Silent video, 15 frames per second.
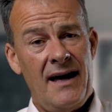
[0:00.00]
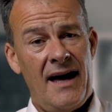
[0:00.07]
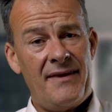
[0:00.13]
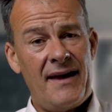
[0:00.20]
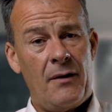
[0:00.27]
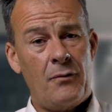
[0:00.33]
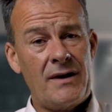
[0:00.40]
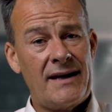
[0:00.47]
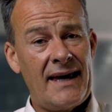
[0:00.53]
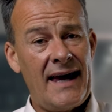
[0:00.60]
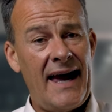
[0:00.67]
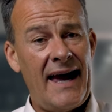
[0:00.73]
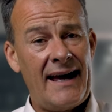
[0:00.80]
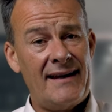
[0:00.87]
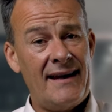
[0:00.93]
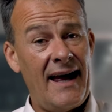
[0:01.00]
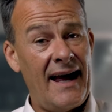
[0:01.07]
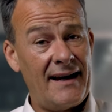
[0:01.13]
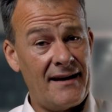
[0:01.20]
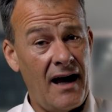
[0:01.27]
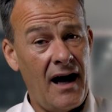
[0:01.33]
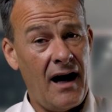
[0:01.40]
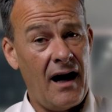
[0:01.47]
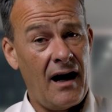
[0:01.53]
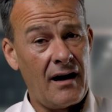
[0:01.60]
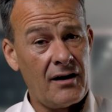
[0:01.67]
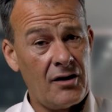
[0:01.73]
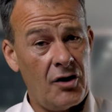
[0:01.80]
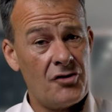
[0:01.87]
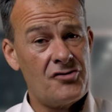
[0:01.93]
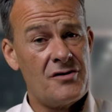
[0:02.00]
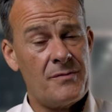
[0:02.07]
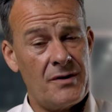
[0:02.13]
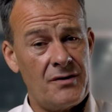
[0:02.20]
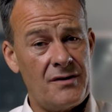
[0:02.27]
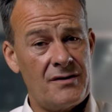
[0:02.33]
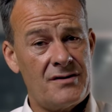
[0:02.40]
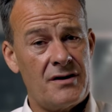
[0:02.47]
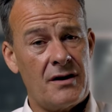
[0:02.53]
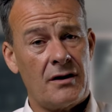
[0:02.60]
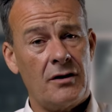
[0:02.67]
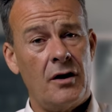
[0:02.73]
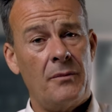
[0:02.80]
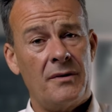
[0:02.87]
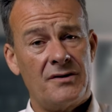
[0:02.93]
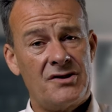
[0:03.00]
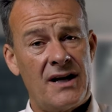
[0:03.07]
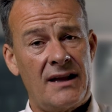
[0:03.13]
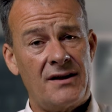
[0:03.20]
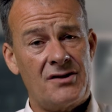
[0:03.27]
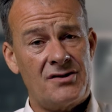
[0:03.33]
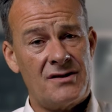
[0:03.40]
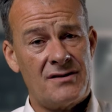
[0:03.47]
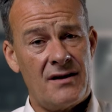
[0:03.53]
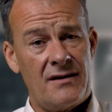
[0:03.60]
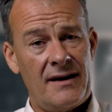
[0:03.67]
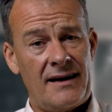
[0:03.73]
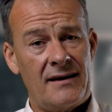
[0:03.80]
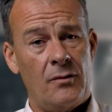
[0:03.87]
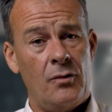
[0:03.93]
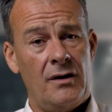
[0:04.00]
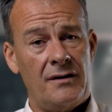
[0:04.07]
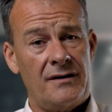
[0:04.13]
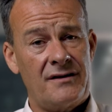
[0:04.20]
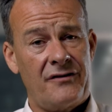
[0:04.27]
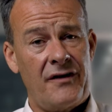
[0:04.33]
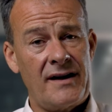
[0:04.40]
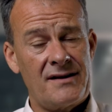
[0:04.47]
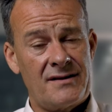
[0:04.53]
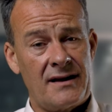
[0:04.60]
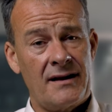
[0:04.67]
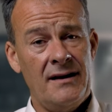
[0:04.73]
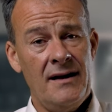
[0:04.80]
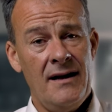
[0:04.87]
and that we can and are contributing to the global challenges that the world is facing